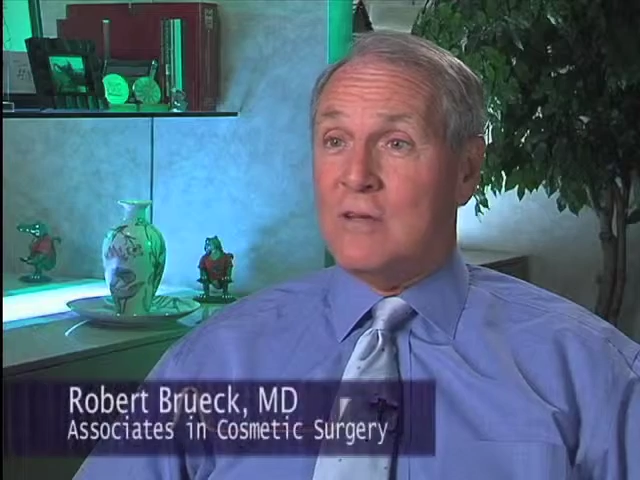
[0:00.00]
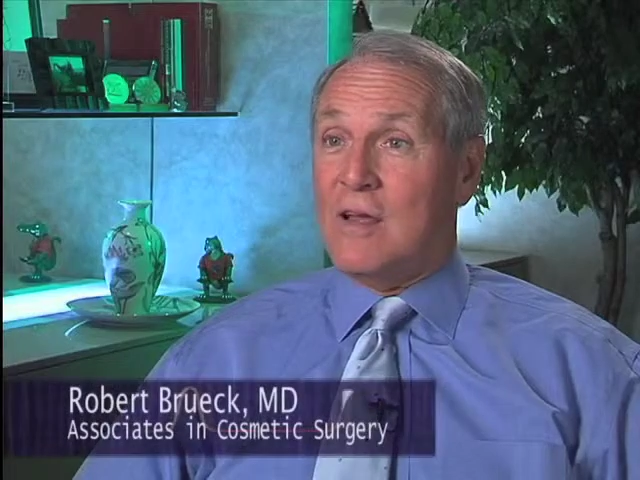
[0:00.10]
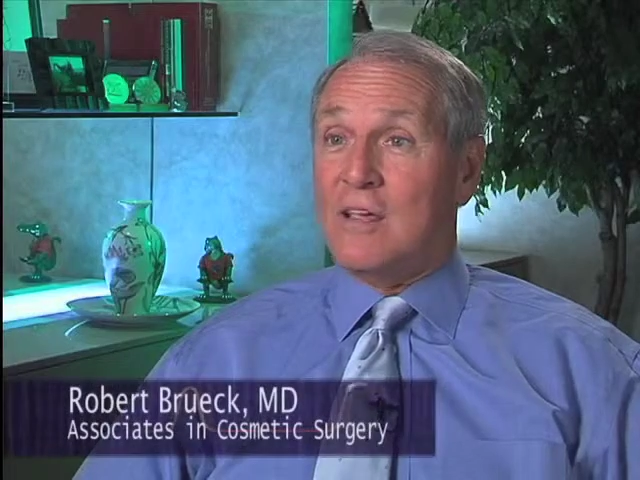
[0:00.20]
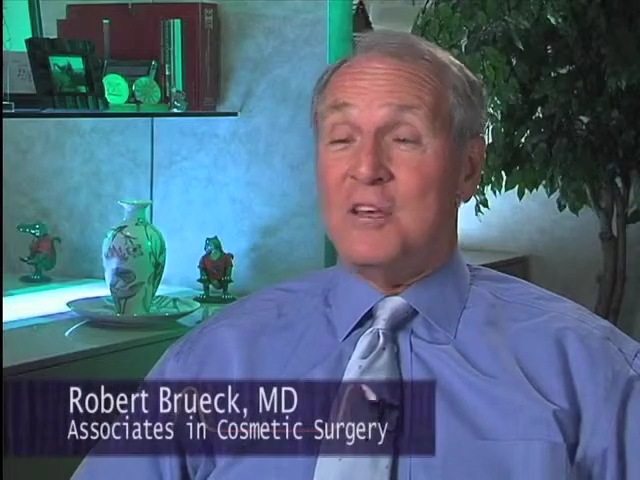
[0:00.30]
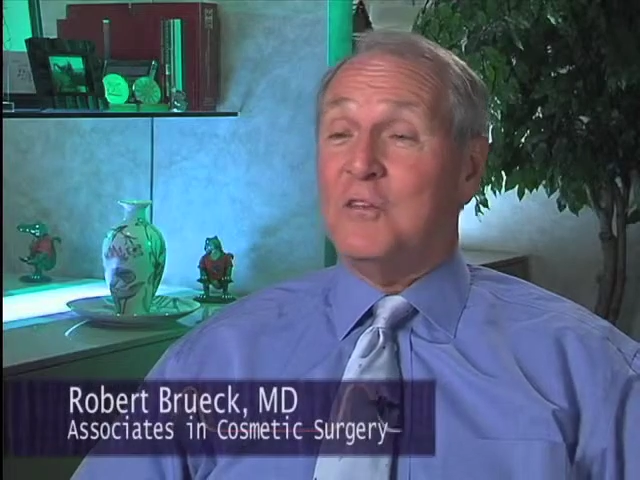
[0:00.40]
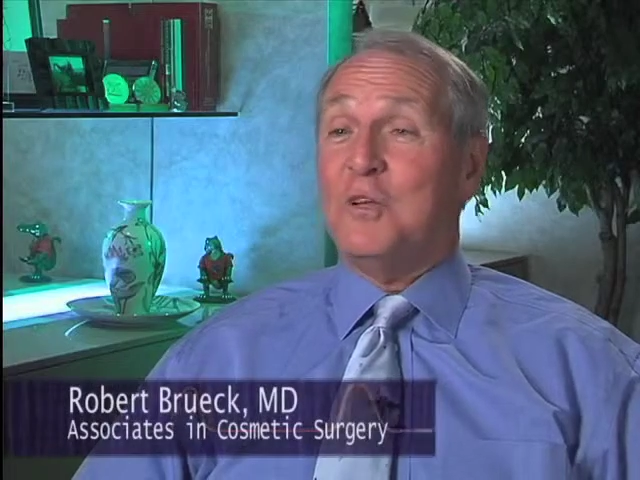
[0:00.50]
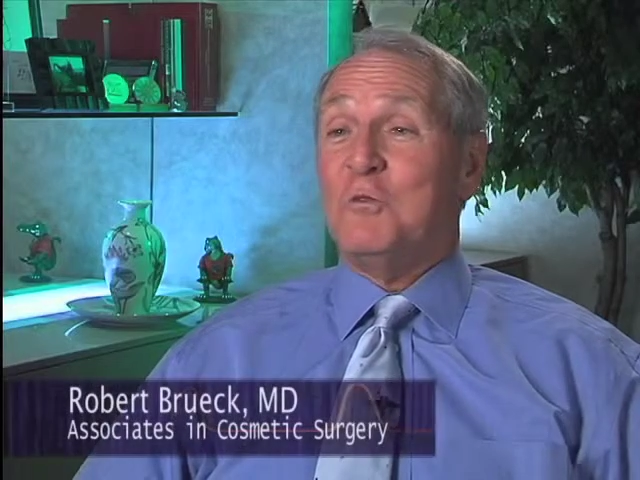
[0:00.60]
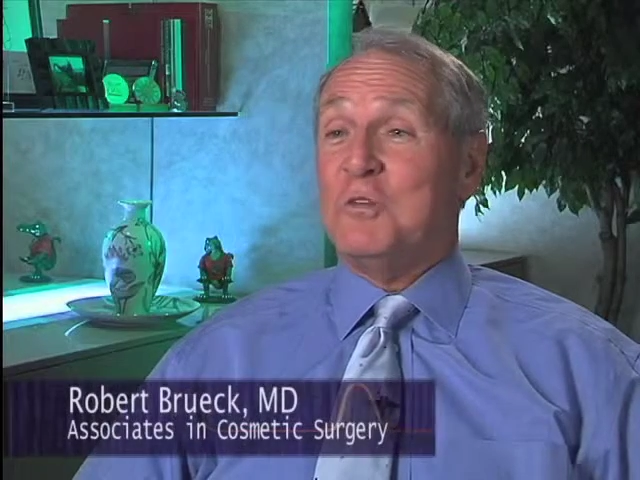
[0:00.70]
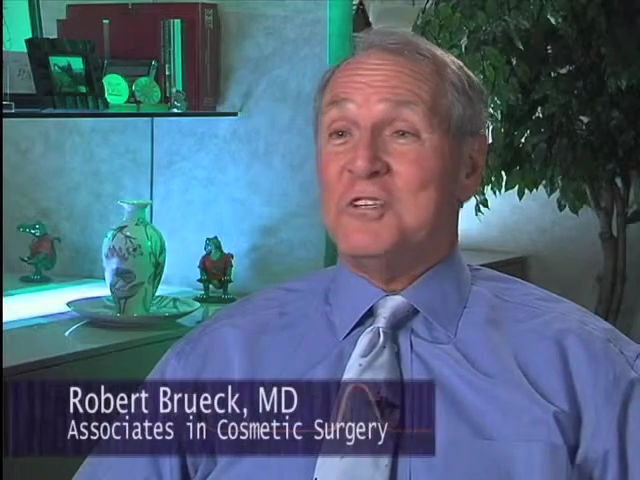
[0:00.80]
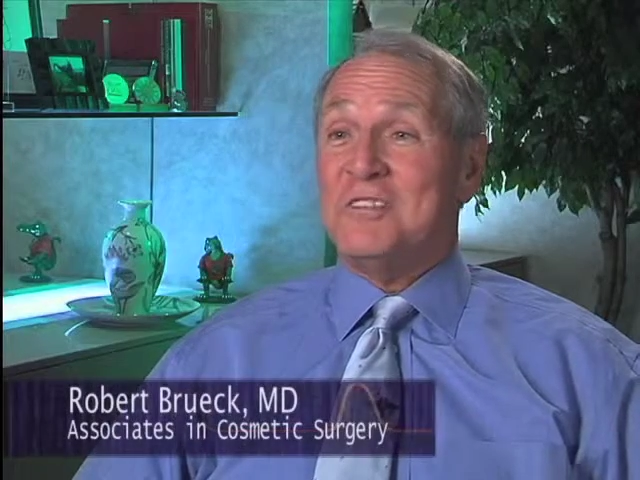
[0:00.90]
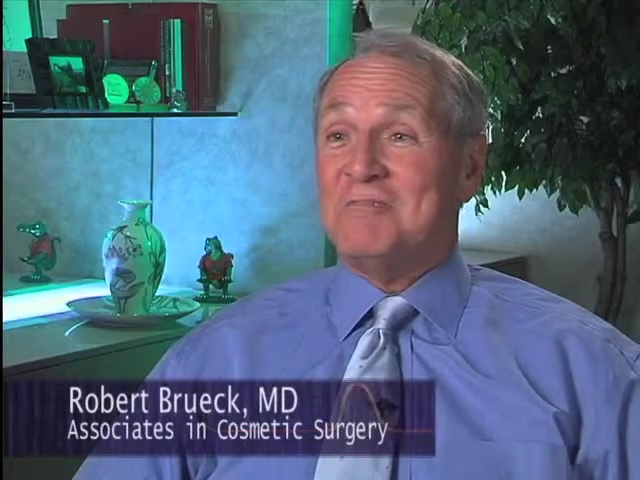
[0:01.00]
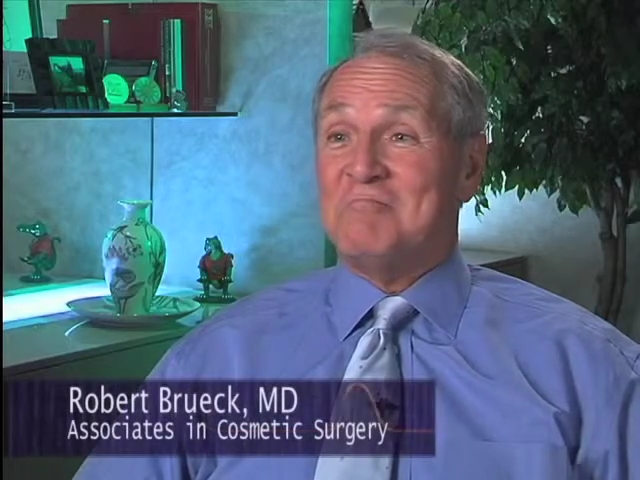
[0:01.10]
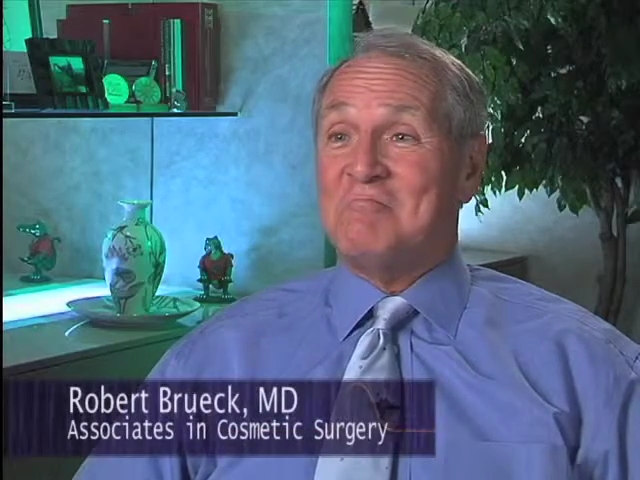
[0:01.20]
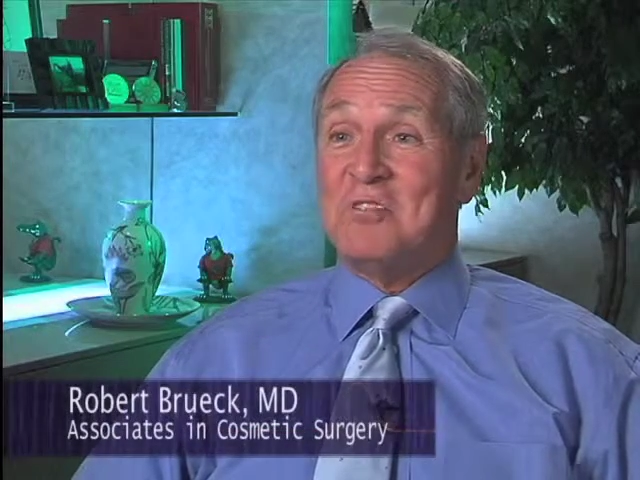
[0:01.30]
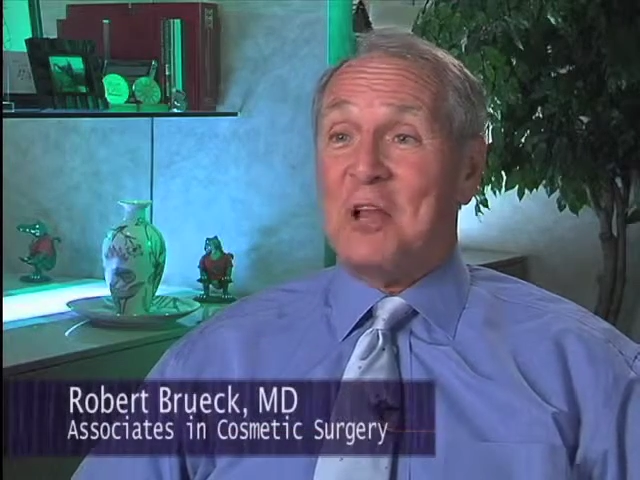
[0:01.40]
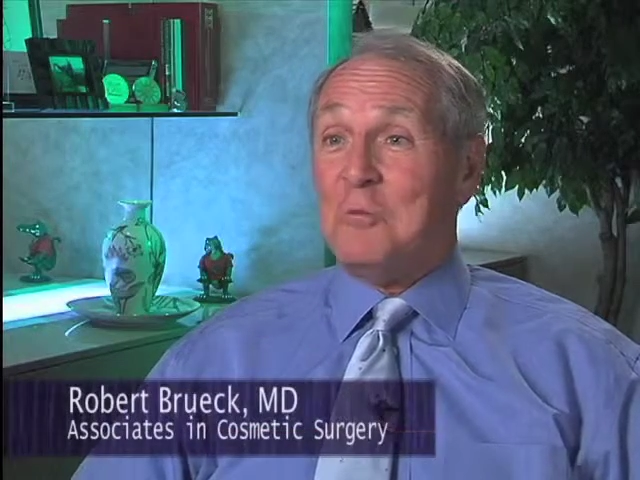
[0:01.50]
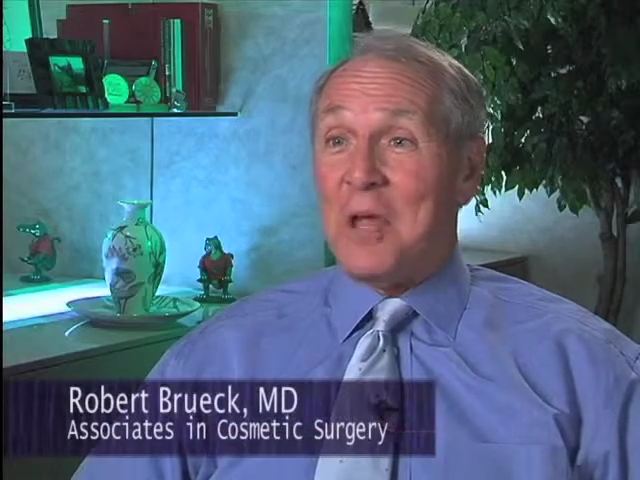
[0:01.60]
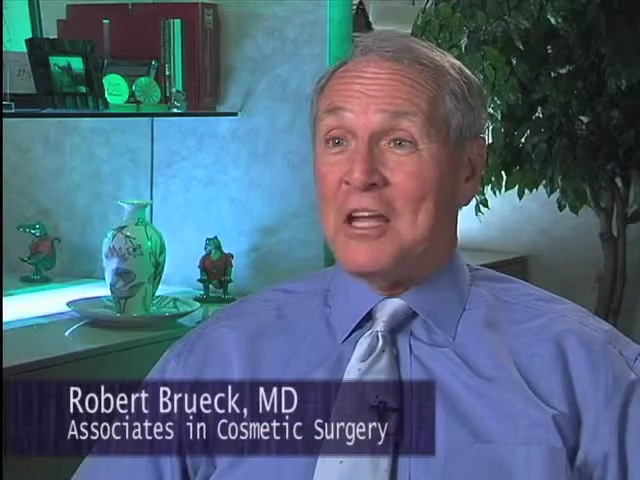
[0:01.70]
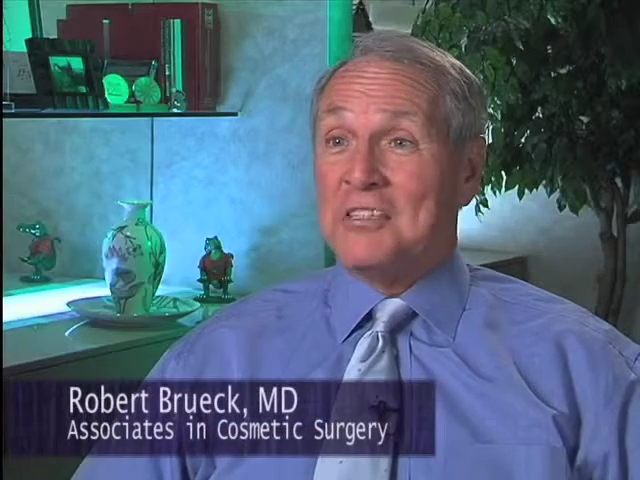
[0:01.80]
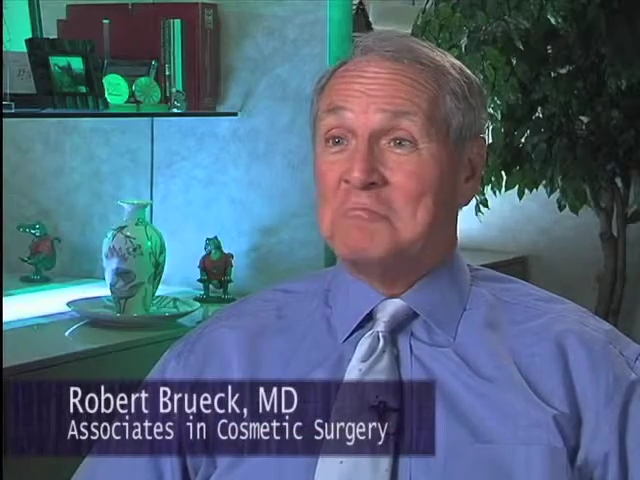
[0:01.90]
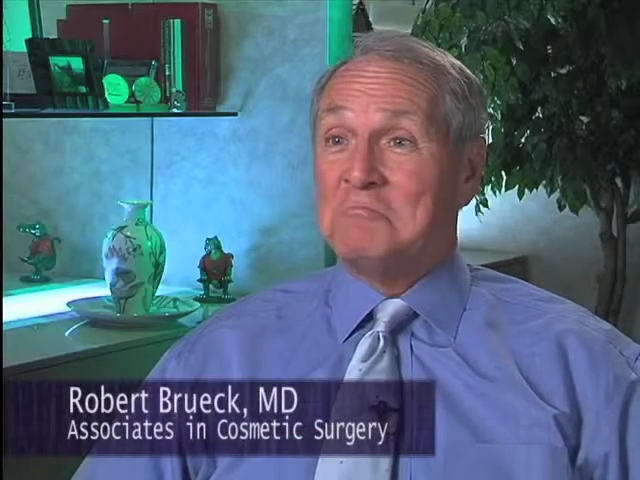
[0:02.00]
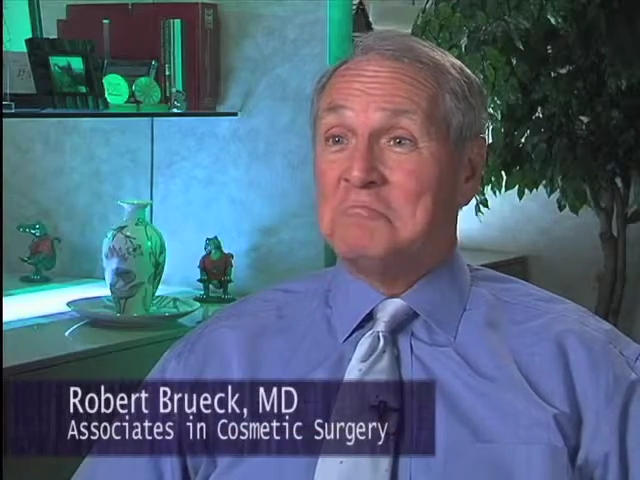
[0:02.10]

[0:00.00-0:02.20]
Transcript: I can never get rid of these saddlebags.